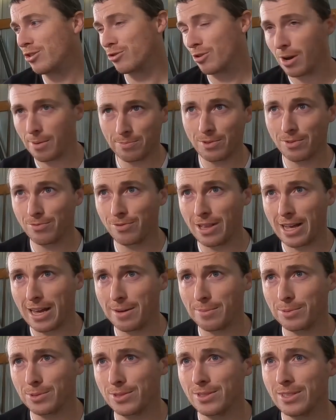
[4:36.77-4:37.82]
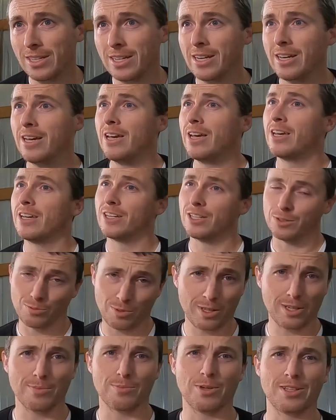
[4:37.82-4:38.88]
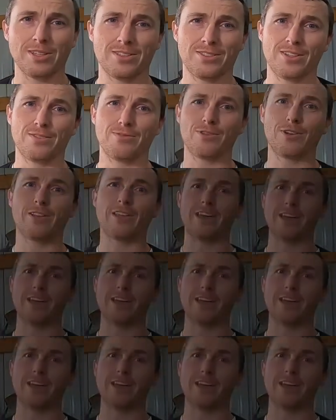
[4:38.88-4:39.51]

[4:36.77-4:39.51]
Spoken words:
drop the flaps, because we're going to bring this in for a